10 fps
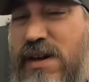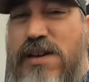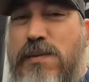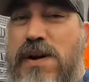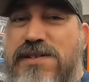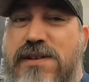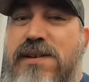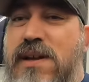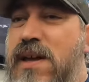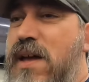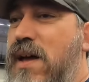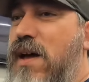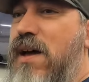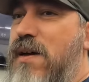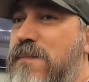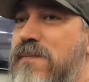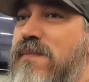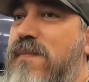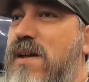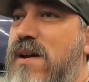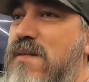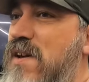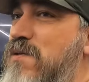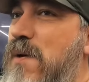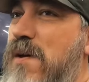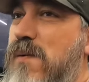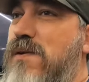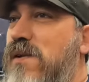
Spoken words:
y'all guys watching. You know, next week we'll